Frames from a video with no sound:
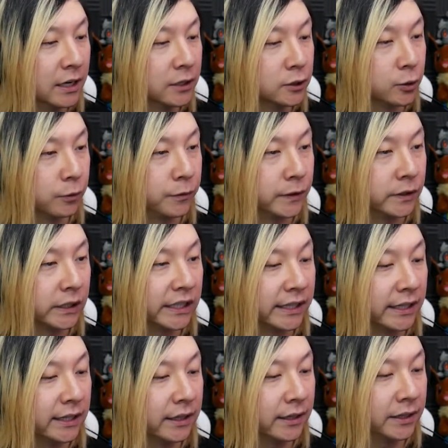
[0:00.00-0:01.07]
So if you
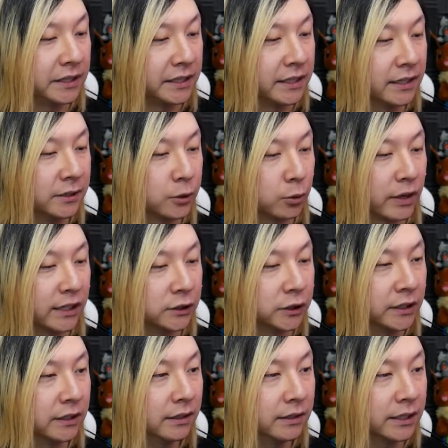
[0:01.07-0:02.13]
click the direction